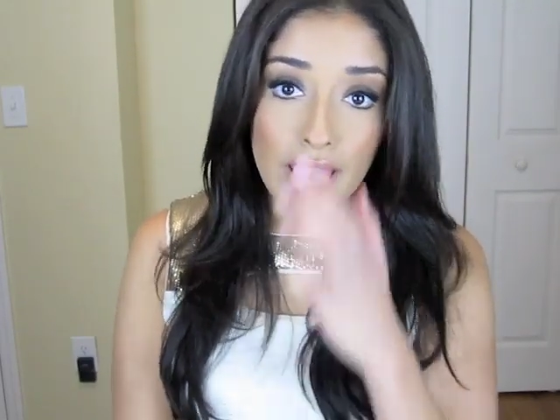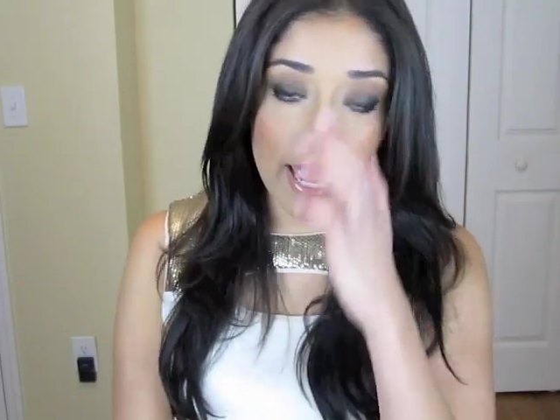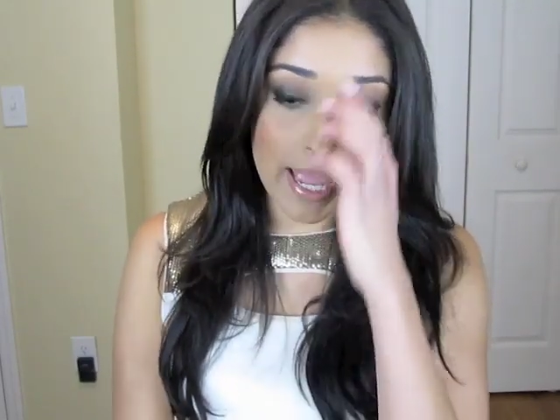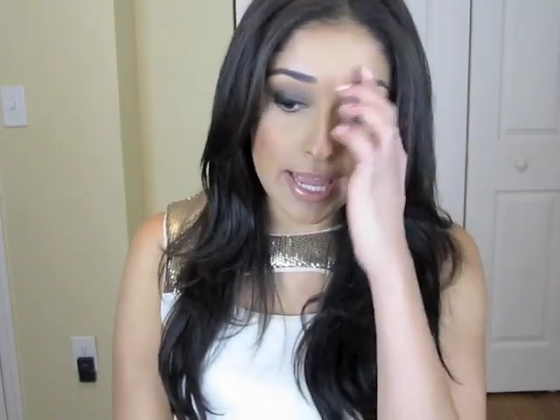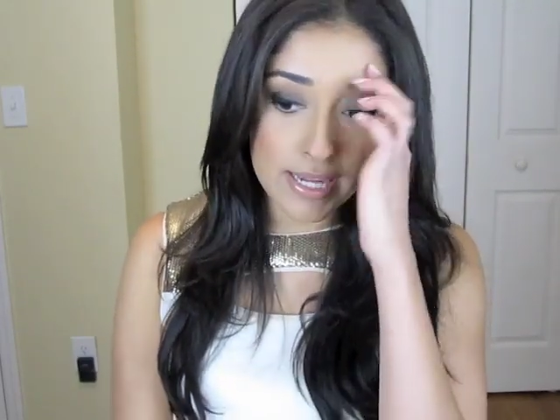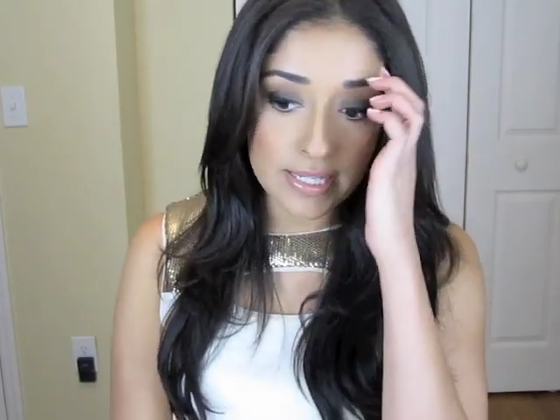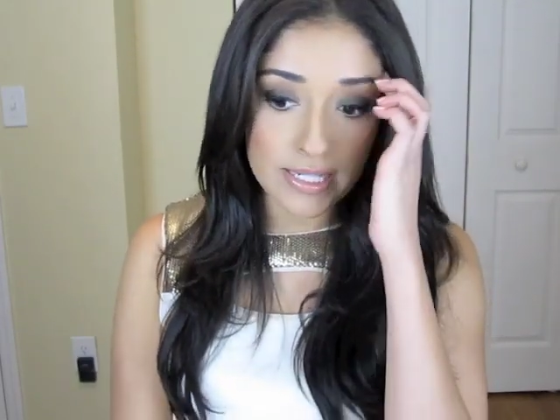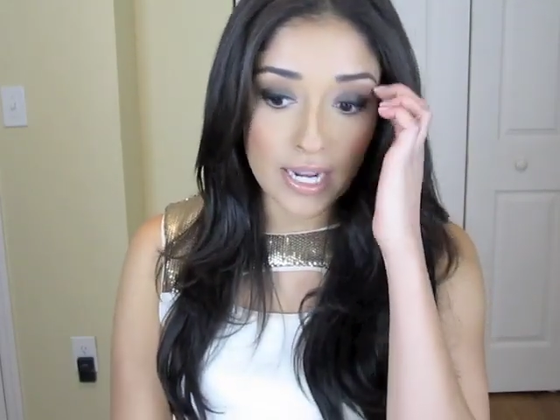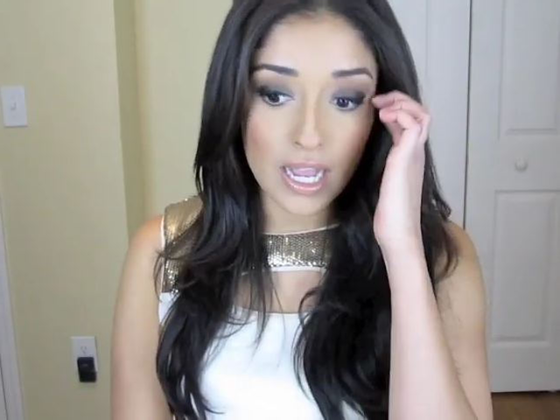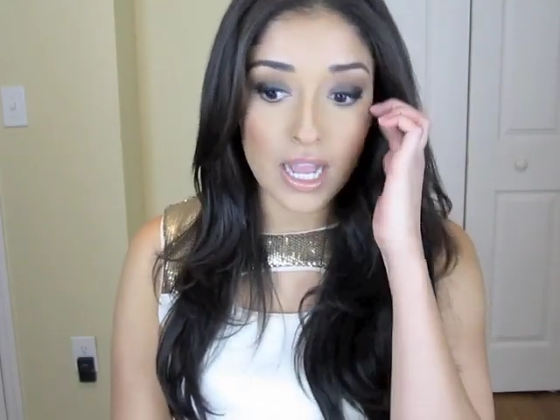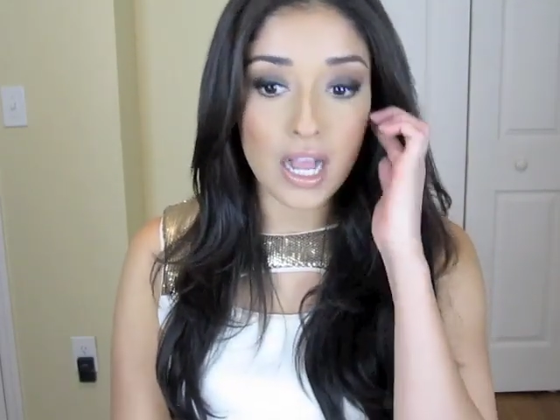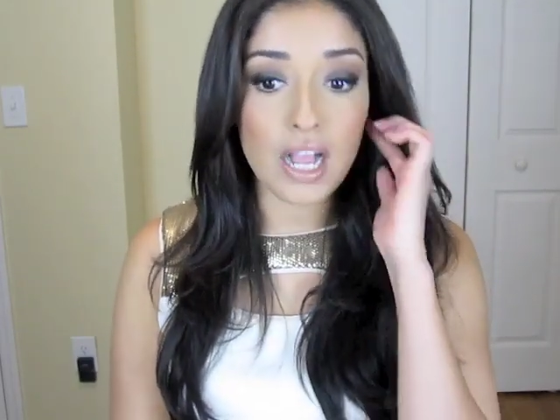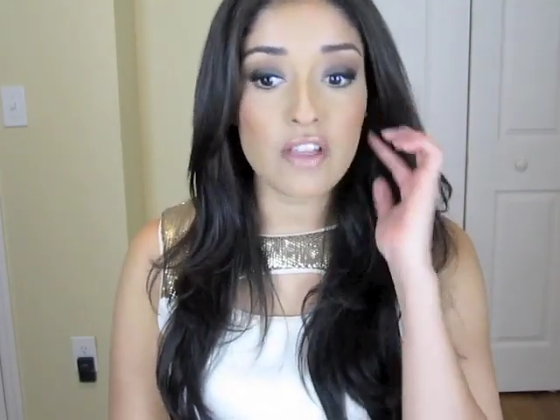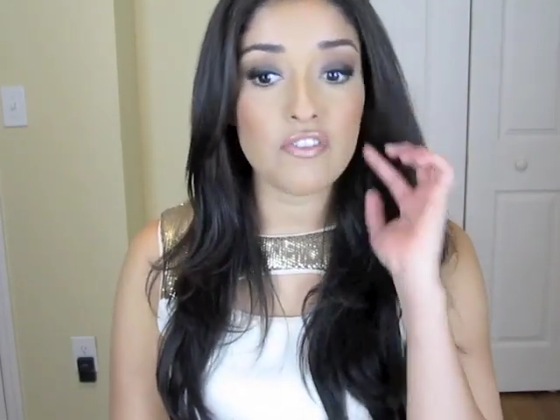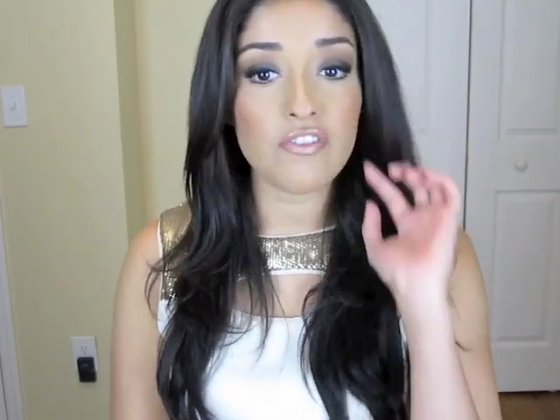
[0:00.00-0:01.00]
and
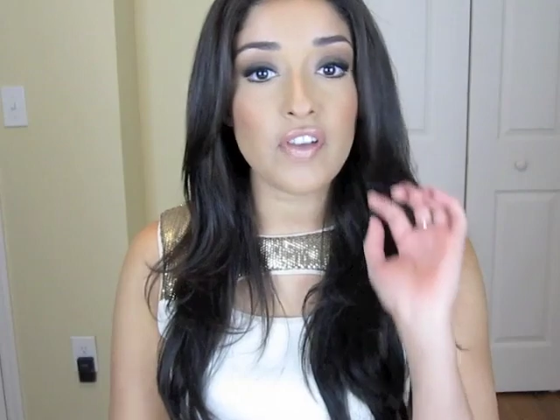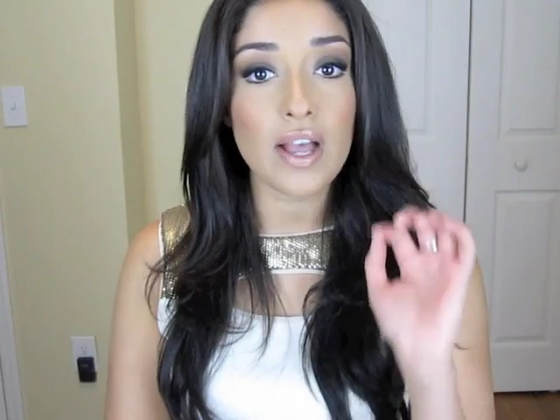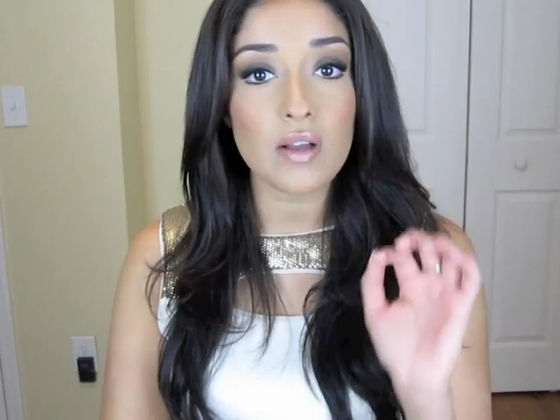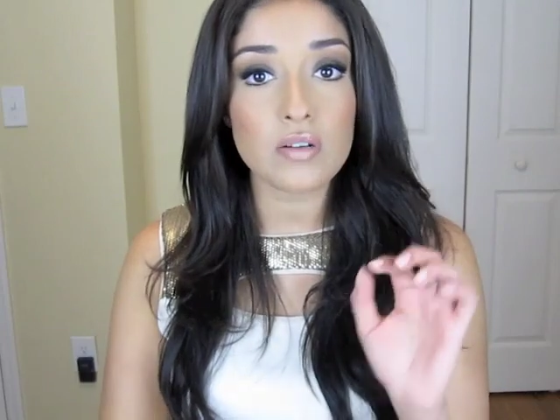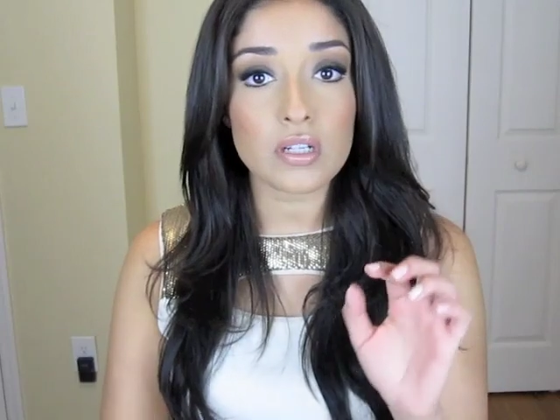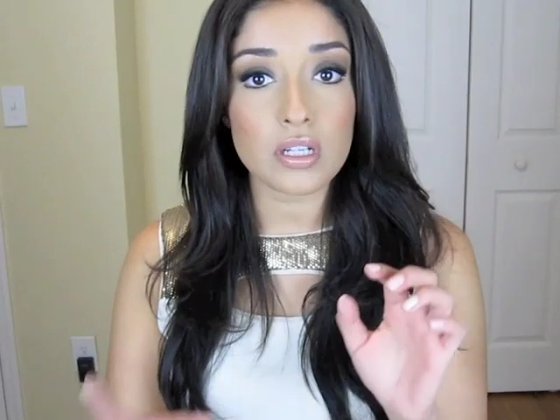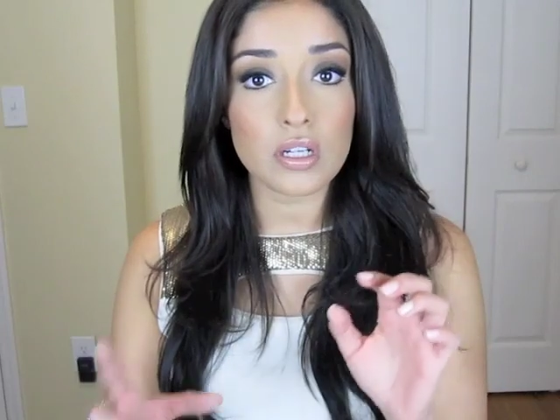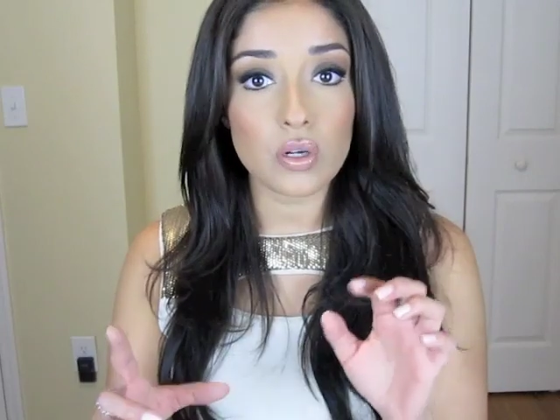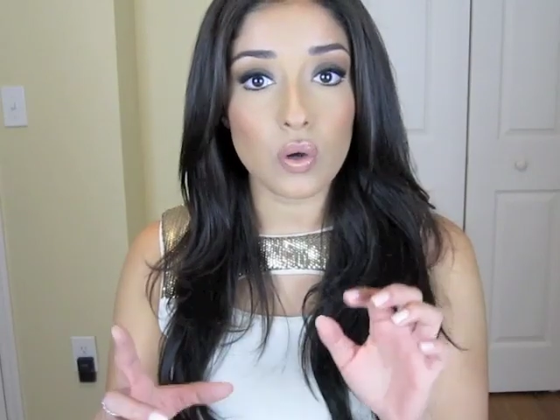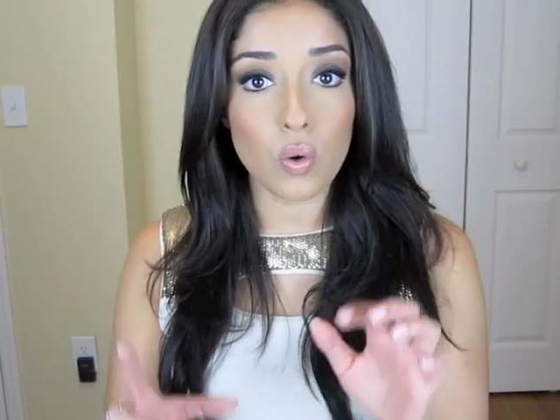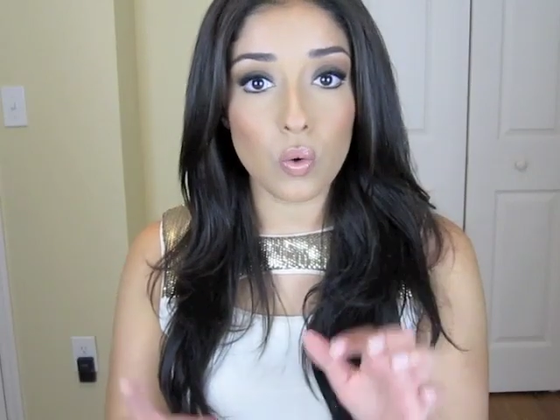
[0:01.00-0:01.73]
I found an